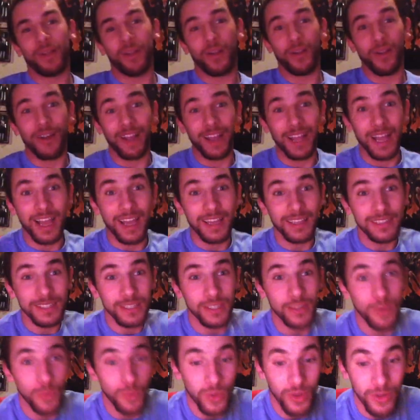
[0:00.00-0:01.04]
All right, guys.
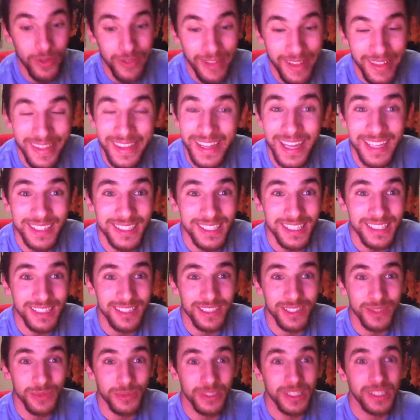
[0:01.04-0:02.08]
Well, that's it
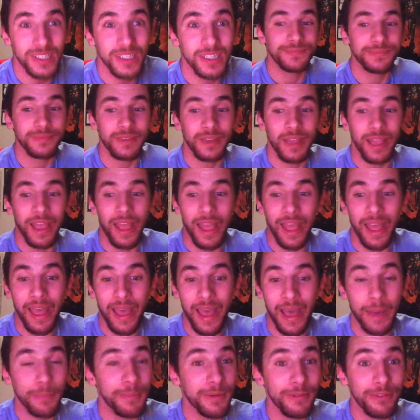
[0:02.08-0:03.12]
this week
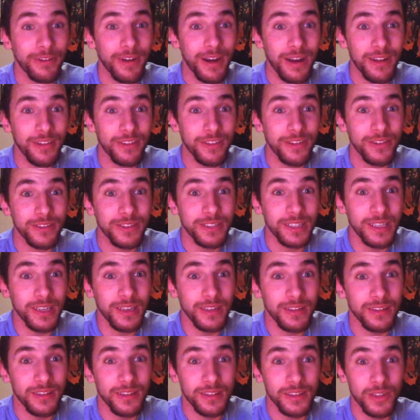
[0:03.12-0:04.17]
happy Friday the
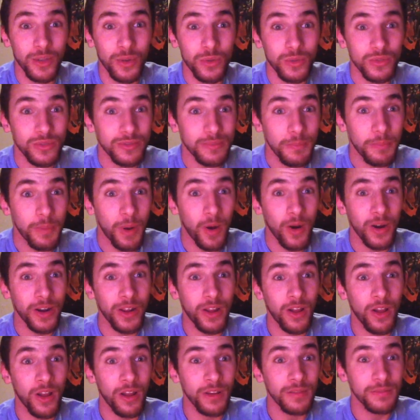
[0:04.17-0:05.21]
13th. Go party
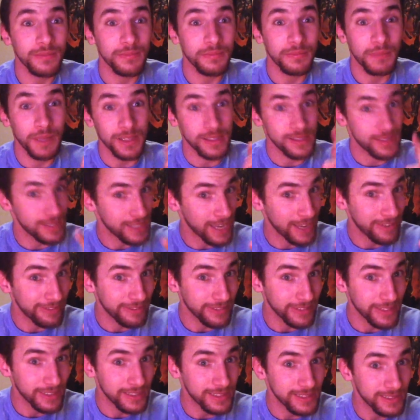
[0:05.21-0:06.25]
on, but
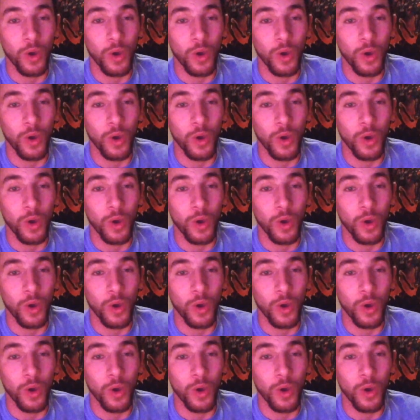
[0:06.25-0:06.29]
safely.